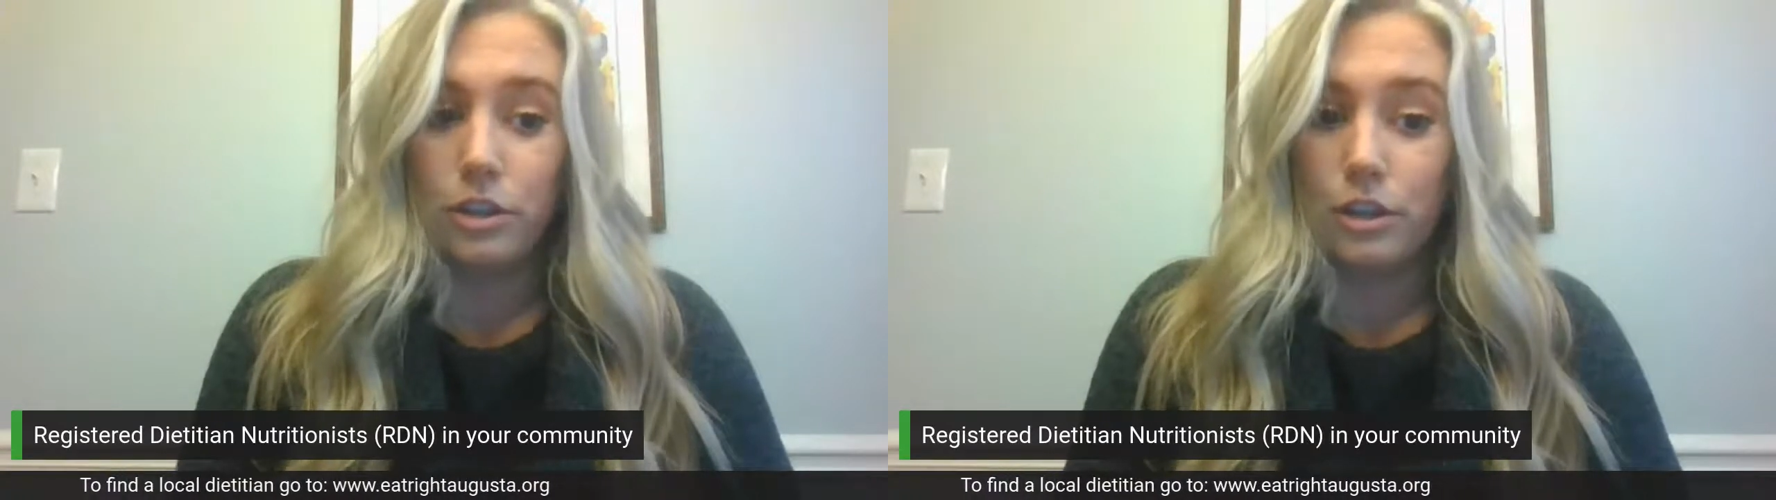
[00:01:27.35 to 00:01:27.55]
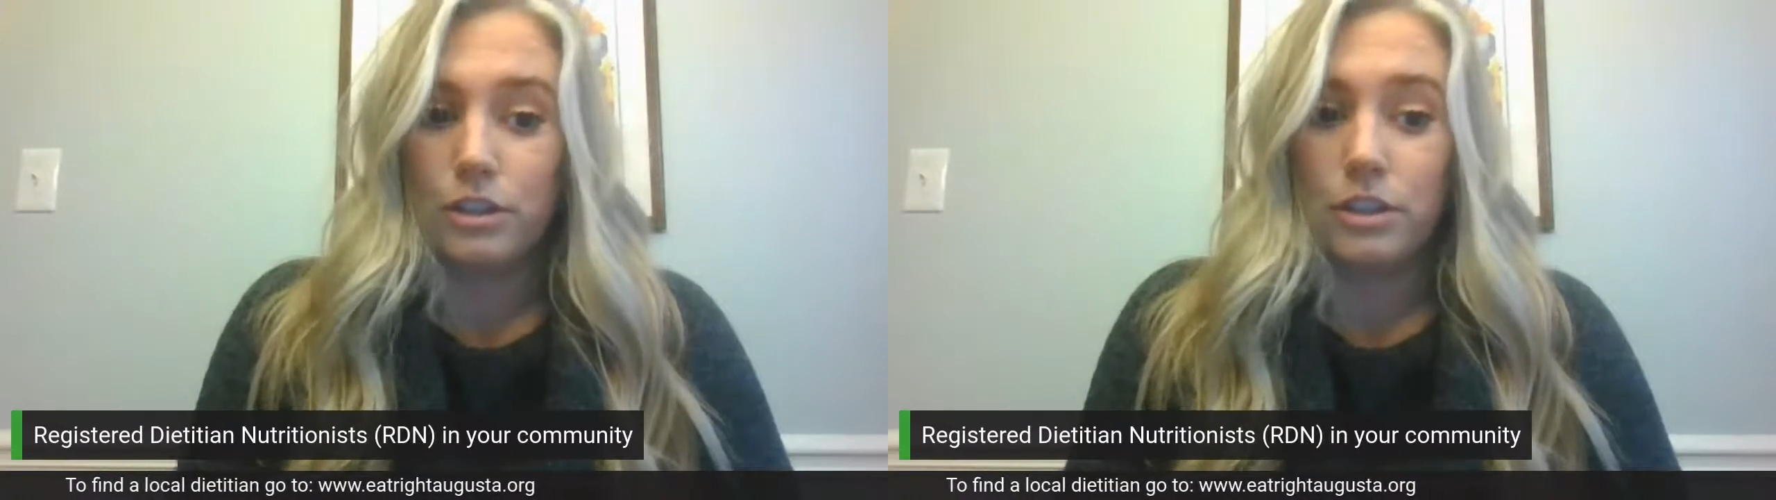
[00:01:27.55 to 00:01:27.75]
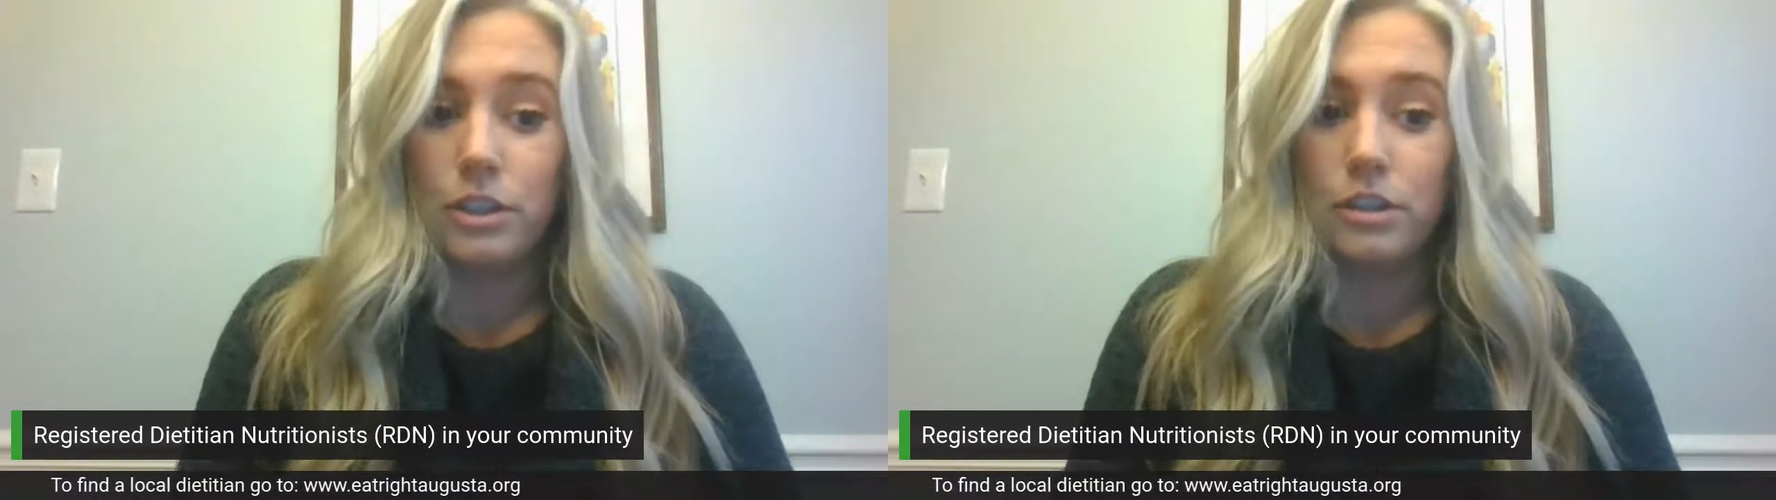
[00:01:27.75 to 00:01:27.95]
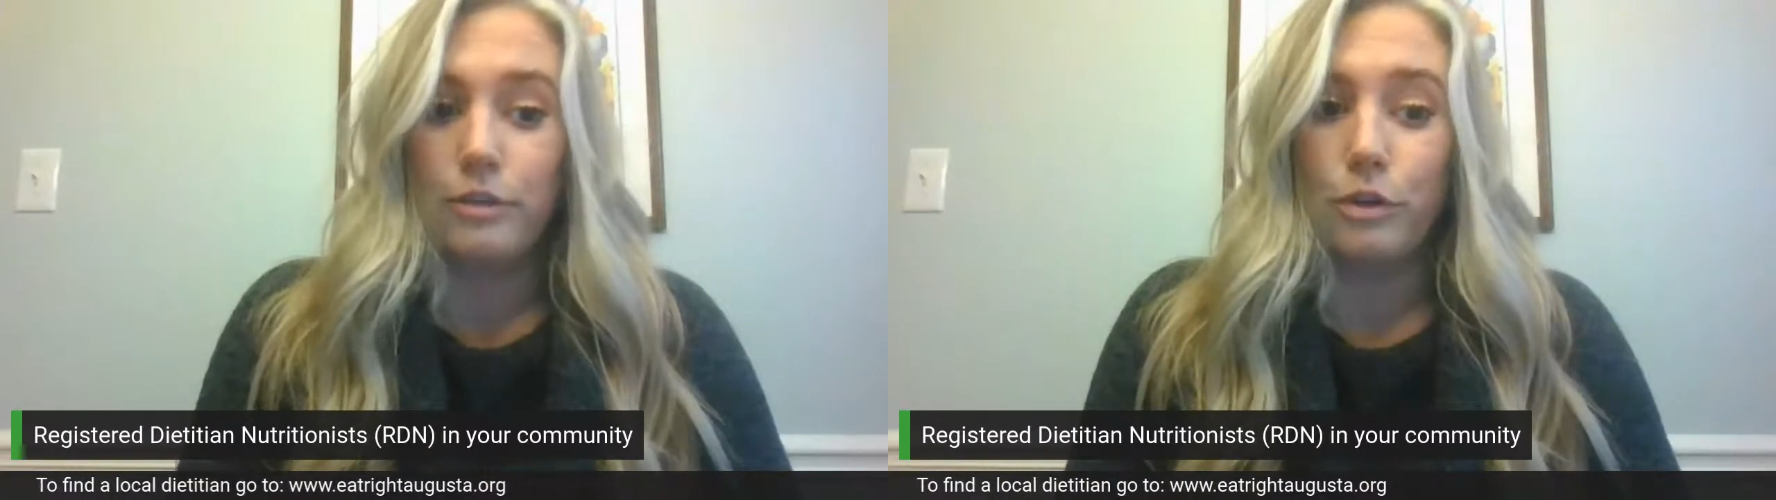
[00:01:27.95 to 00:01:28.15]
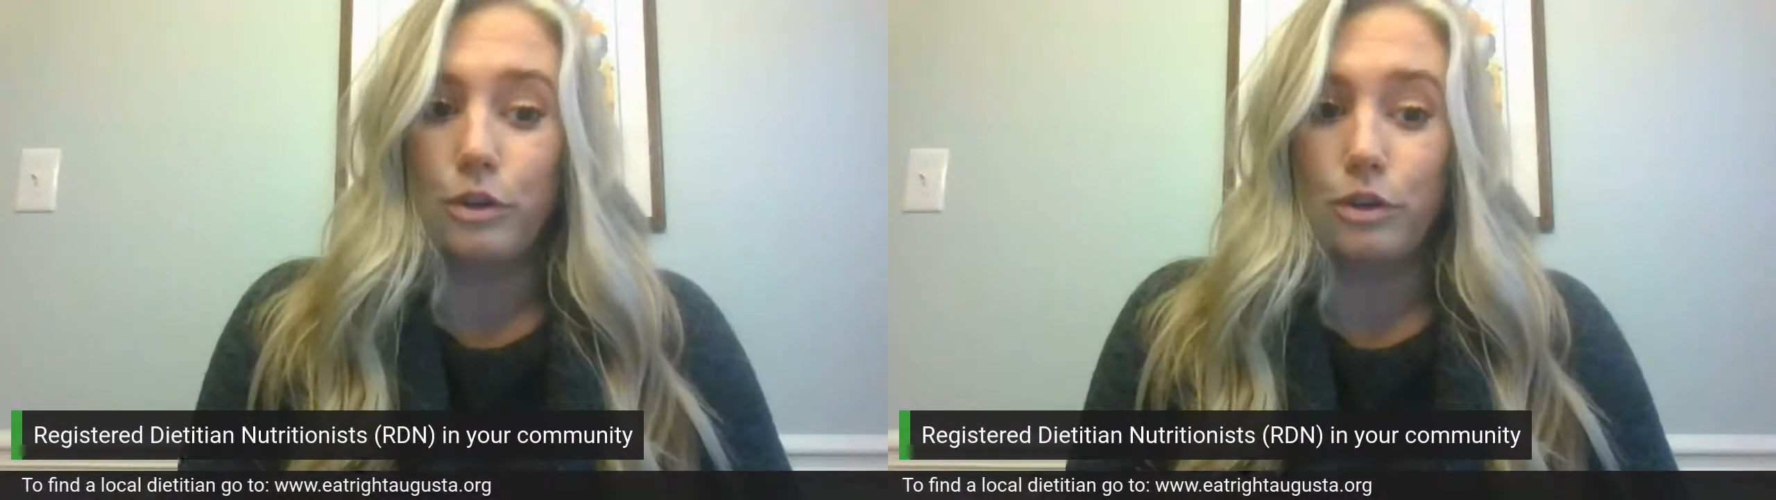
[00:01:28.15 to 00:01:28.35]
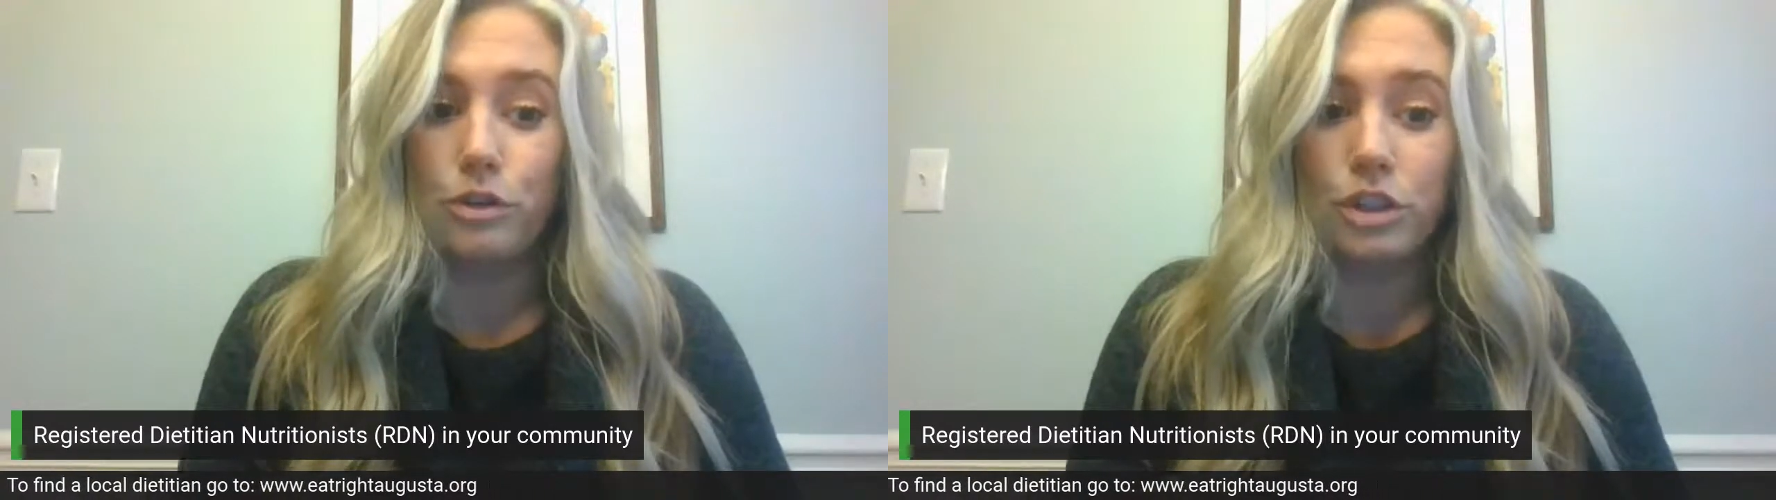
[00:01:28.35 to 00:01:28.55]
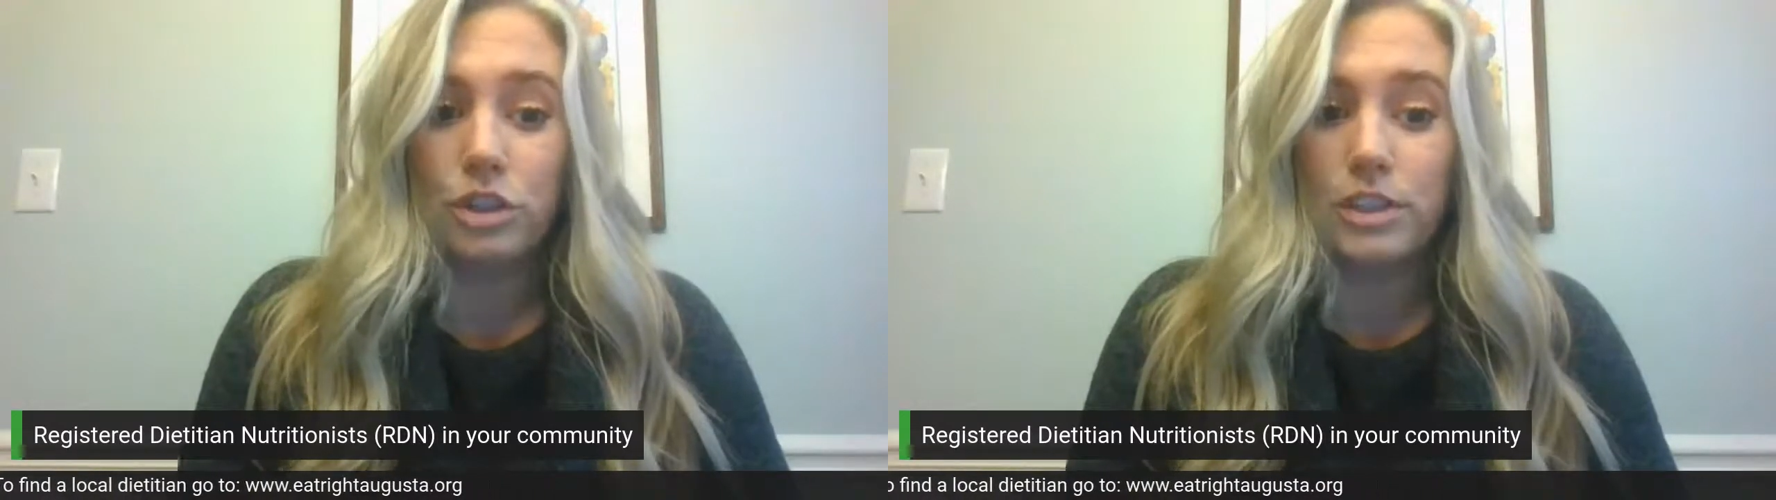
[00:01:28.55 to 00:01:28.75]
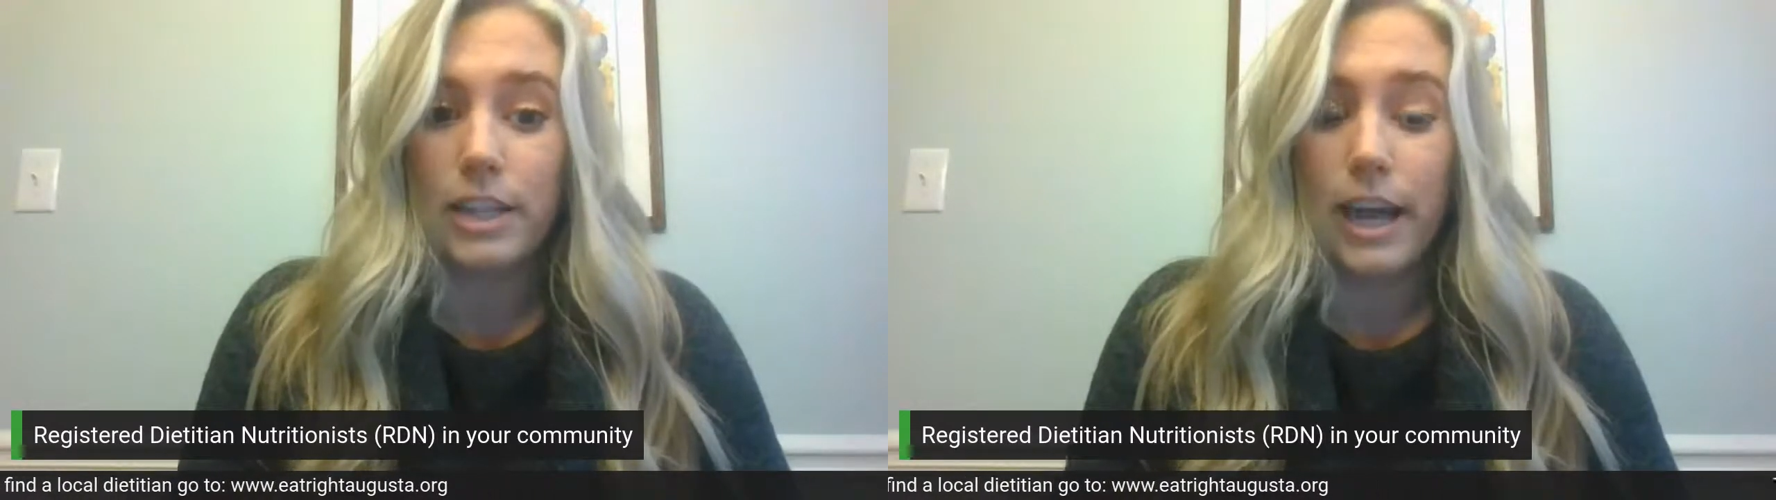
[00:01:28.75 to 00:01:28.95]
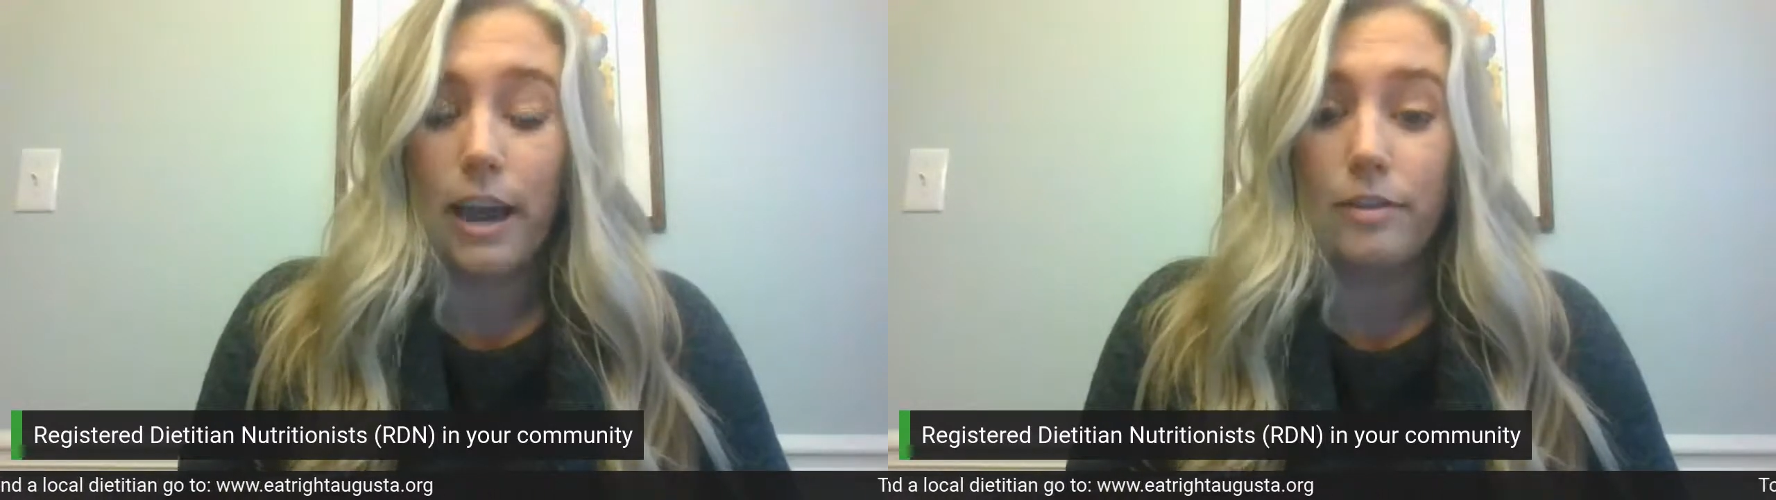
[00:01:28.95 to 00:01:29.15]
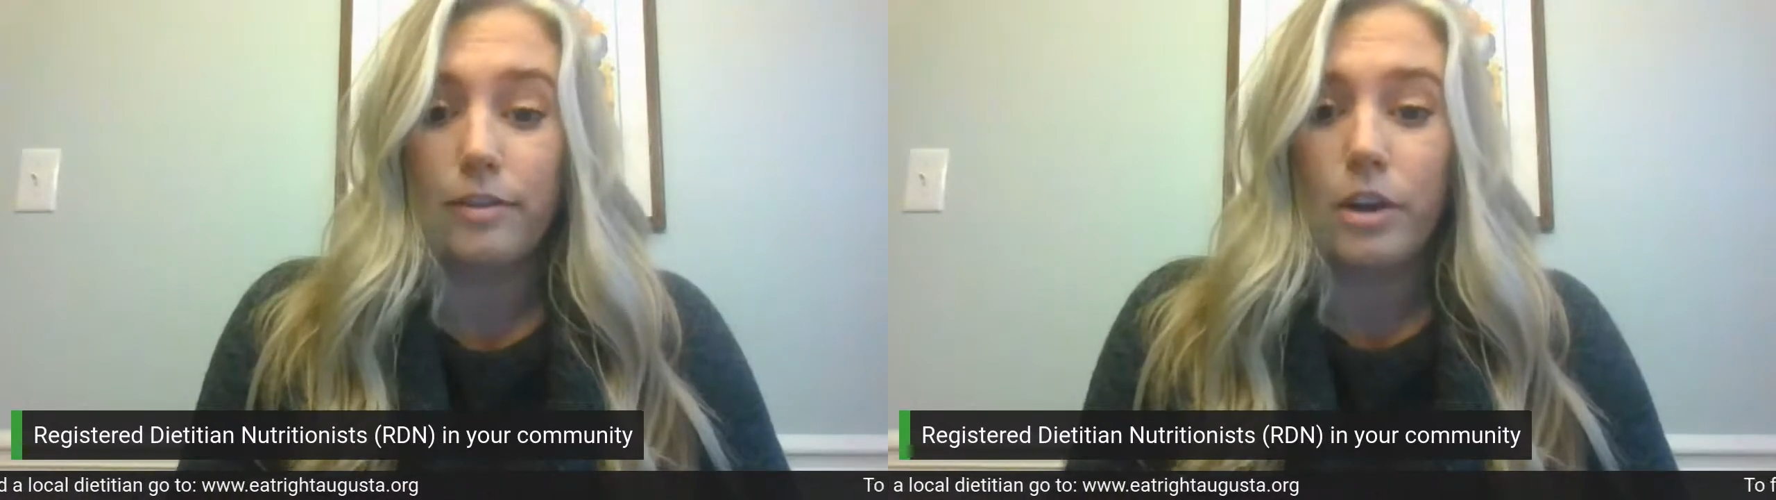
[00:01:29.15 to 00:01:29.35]
nurses, food and nutrition
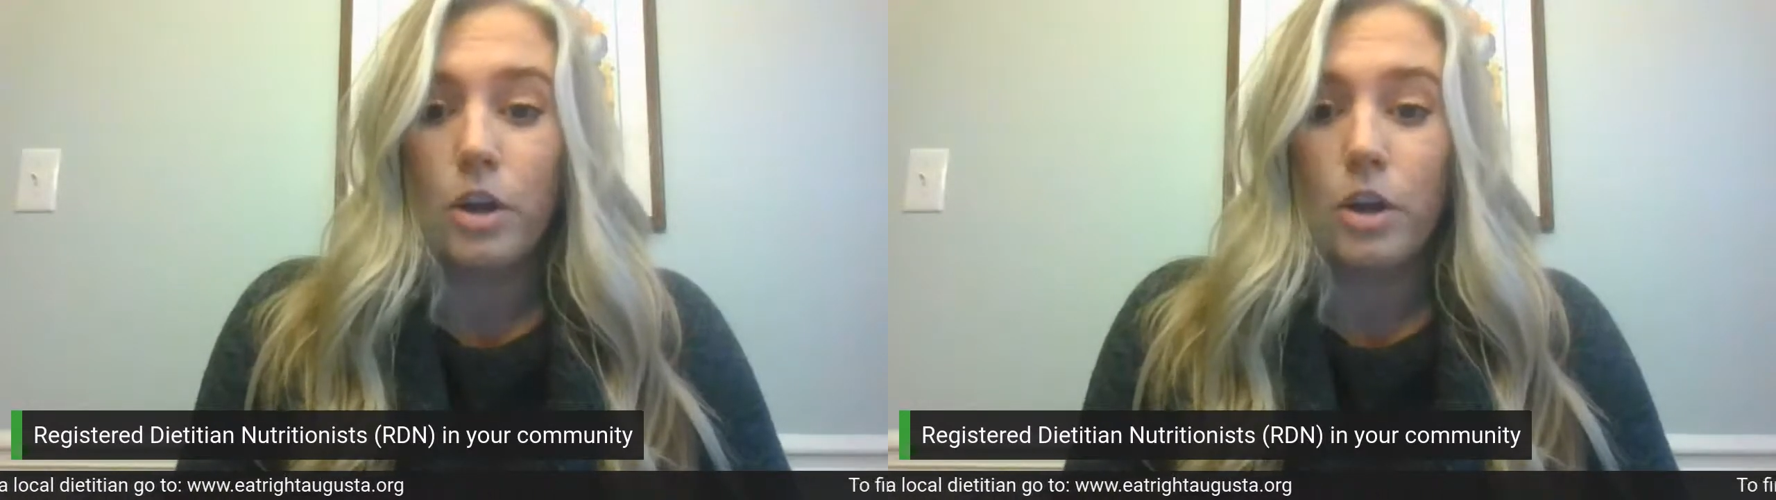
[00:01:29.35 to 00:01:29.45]
staff.